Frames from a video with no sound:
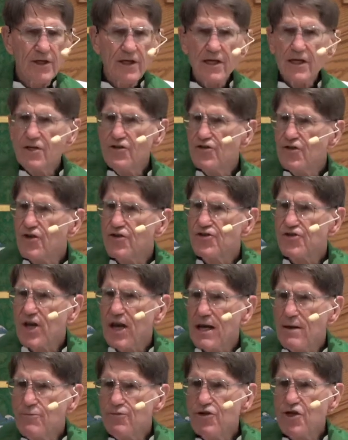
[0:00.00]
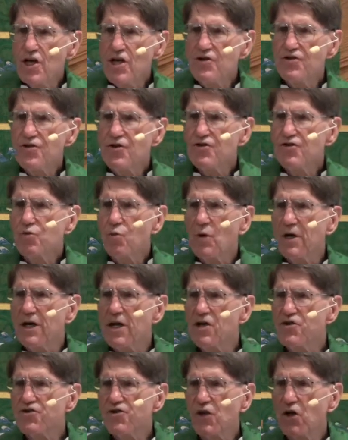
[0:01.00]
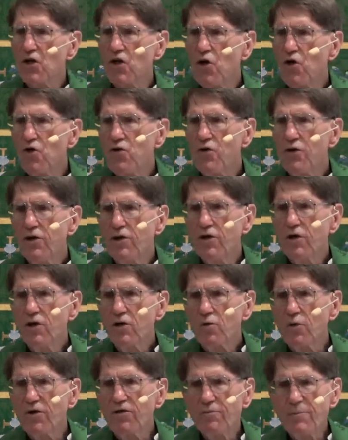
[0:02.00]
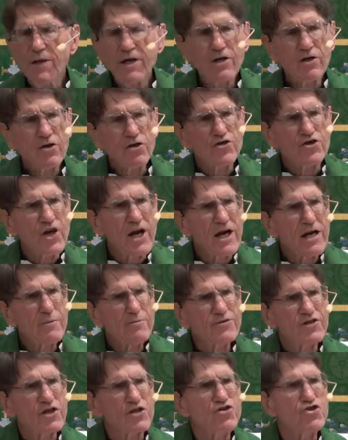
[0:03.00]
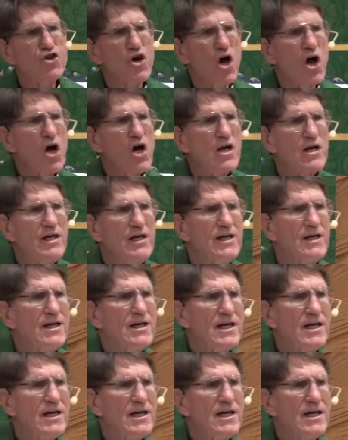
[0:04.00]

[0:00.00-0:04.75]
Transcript: He's the same Jesus when he's alone with Peter, James, and John